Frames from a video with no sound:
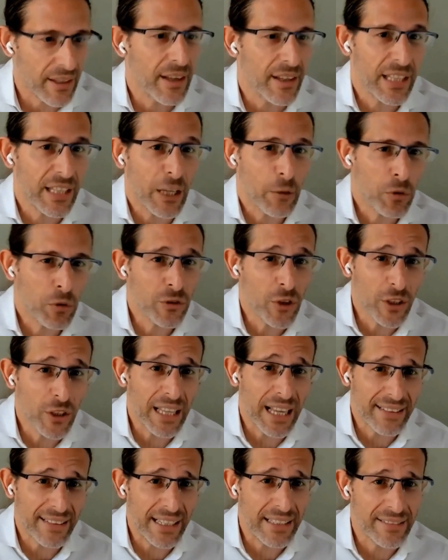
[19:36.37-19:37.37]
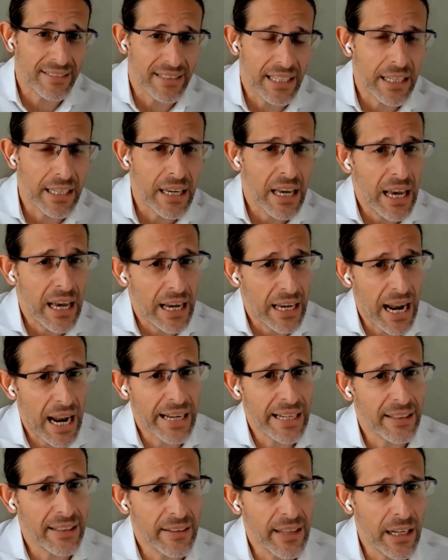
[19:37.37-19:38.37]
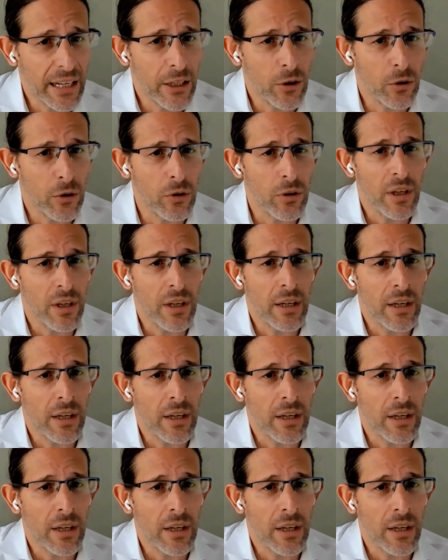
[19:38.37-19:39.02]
that was not that easy. And I can tell you